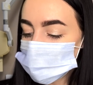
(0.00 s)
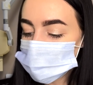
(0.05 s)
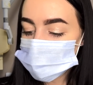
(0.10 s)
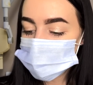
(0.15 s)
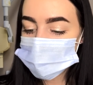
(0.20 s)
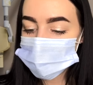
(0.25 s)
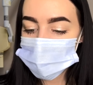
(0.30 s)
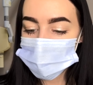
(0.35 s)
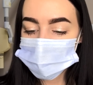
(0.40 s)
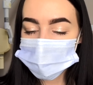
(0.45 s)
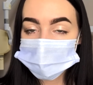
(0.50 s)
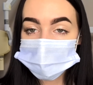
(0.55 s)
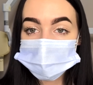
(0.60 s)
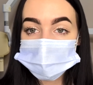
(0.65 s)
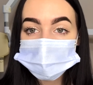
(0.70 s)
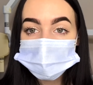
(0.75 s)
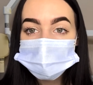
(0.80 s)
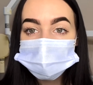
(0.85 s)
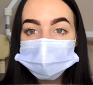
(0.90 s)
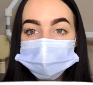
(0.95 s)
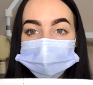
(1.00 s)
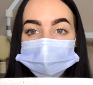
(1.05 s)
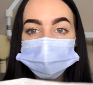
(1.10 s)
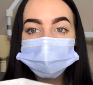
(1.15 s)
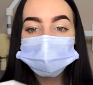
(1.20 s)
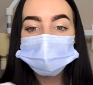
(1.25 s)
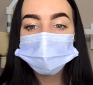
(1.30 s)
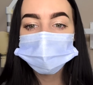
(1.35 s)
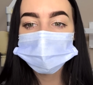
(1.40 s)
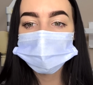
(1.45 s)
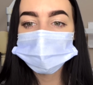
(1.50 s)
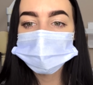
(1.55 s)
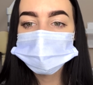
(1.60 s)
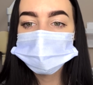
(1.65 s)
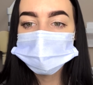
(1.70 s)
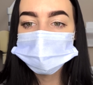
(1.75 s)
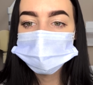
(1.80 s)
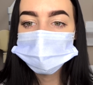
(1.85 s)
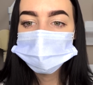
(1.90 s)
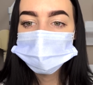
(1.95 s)
I'm just going to drape this
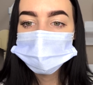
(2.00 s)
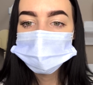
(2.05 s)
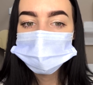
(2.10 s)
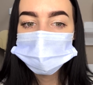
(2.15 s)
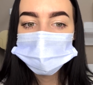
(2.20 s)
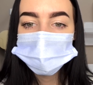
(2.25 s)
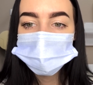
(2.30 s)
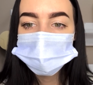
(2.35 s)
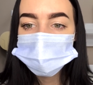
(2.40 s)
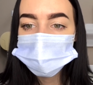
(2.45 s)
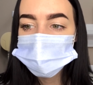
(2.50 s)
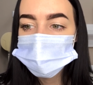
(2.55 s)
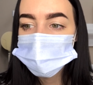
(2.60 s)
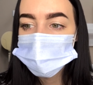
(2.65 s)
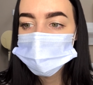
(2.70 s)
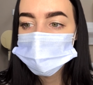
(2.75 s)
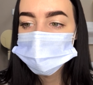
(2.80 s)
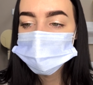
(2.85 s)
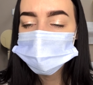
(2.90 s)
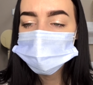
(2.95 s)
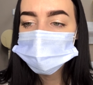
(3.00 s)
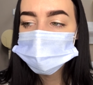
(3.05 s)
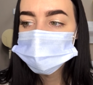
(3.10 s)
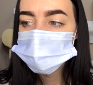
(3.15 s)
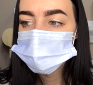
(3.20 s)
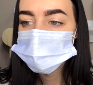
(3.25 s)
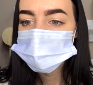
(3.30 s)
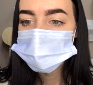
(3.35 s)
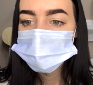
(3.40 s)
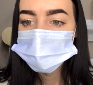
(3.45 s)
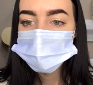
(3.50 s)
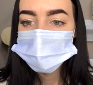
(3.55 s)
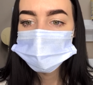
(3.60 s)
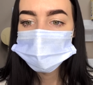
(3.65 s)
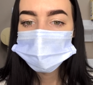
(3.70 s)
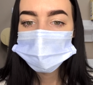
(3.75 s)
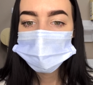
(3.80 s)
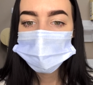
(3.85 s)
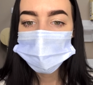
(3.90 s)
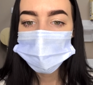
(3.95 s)
over you
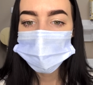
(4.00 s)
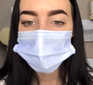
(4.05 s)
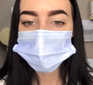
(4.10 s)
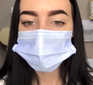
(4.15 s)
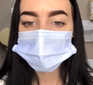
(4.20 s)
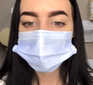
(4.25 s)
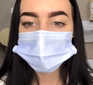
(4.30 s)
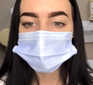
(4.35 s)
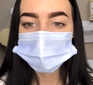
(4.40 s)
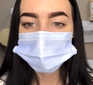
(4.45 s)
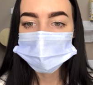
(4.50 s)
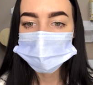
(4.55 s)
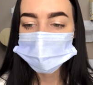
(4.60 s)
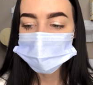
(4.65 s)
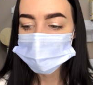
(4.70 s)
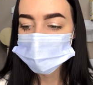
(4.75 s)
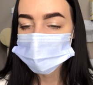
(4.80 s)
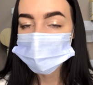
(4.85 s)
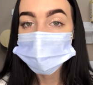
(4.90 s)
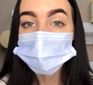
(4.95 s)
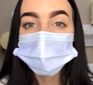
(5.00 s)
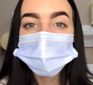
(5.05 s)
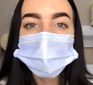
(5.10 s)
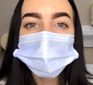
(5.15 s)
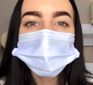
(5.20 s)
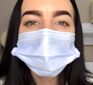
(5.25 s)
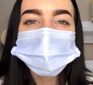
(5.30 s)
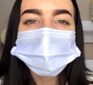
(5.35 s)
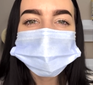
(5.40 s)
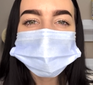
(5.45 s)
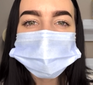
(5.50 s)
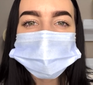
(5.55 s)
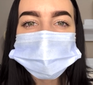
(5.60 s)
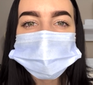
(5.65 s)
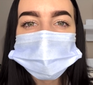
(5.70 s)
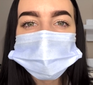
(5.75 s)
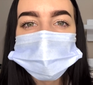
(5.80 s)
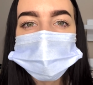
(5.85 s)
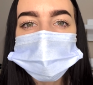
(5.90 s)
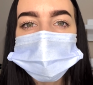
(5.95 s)
here and just keep it there. That way, in case
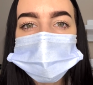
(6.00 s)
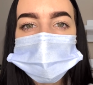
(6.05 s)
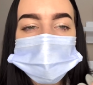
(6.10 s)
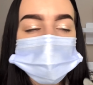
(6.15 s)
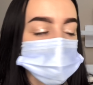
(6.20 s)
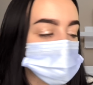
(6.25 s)
you drool